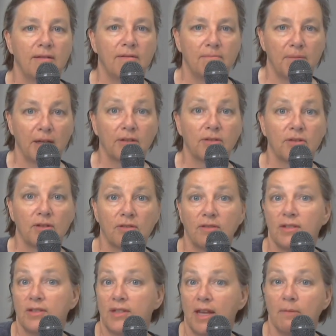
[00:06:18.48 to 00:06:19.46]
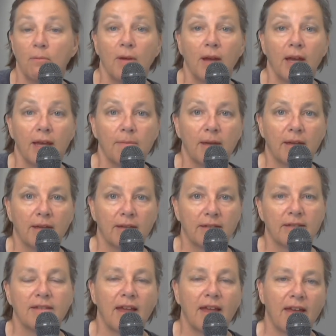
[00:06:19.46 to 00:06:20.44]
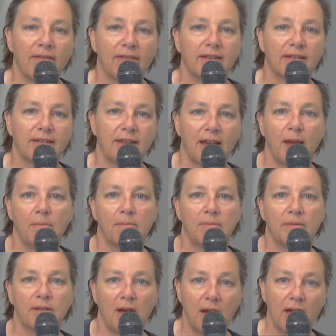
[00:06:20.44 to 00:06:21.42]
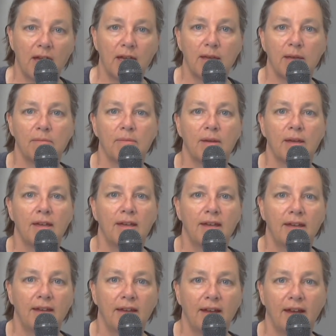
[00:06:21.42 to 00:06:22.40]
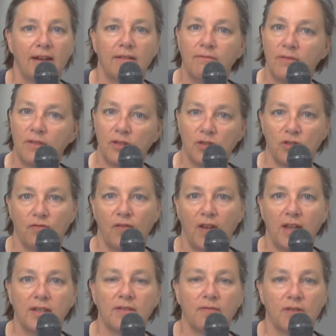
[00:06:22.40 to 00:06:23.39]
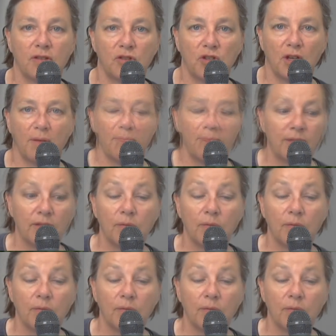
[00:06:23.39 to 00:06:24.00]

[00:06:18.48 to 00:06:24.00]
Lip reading: picture the same way because it's at the same time of the phase of the jump. So